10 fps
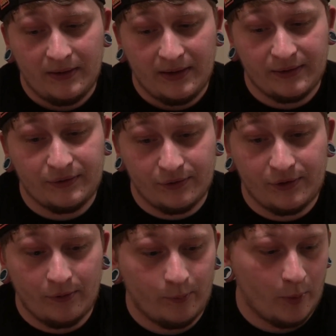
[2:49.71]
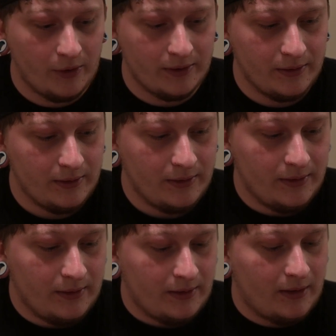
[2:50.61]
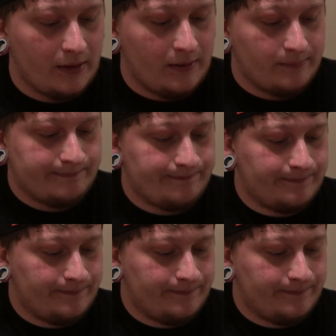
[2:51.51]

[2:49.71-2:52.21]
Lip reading: is your choke point.